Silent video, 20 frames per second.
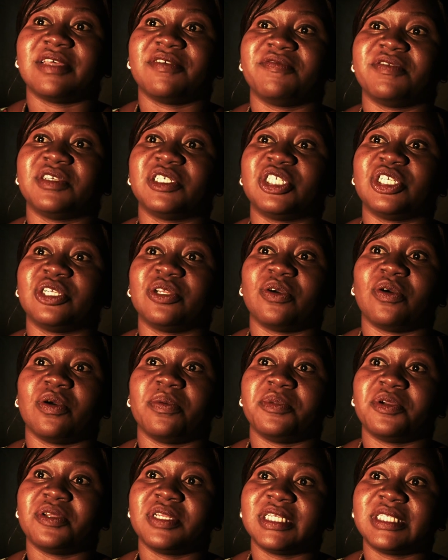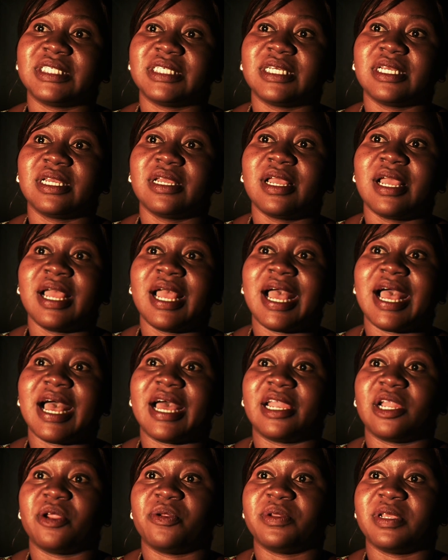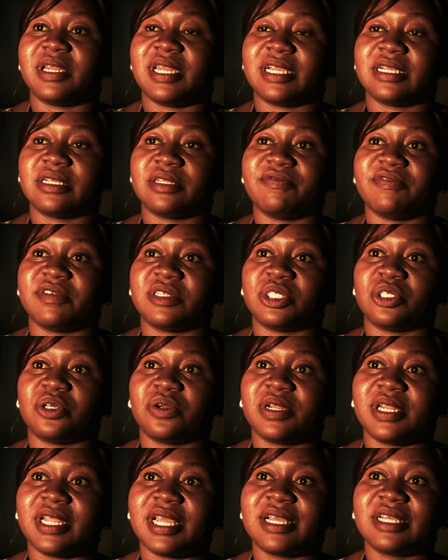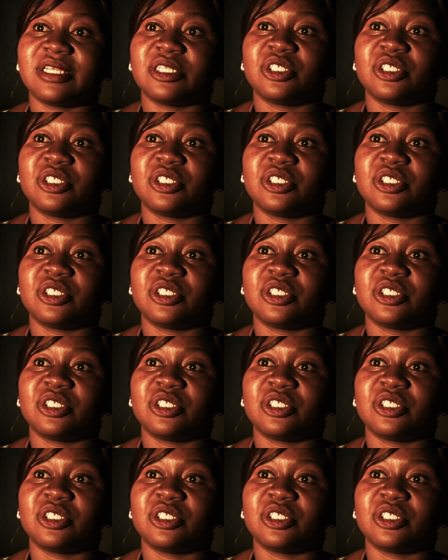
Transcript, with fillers: the fishing community around Lake Victoria